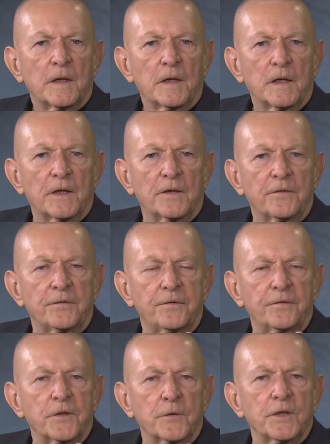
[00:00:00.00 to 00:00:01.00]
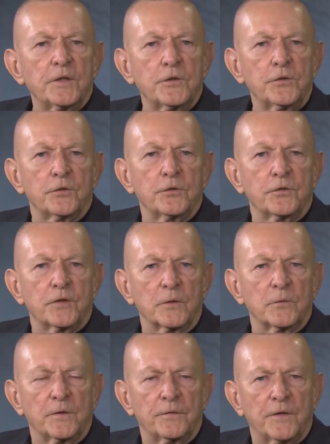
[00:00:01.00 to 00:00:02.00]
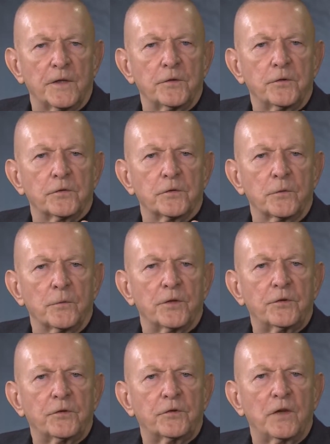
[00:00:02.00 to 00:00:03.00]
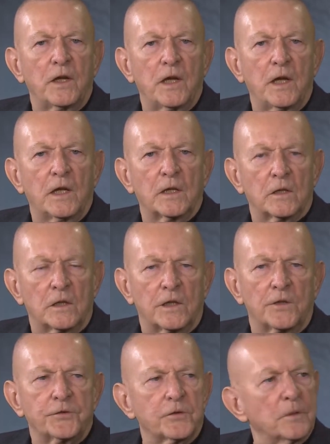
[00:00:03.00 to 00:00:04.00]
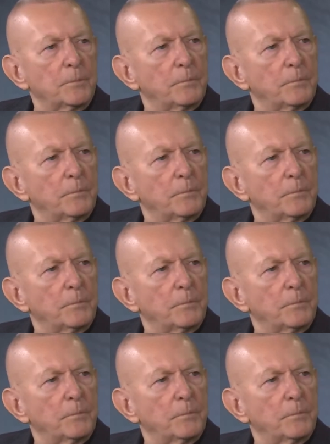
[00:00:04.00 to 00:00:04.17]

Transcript: of the issues that we face, the risks, and also the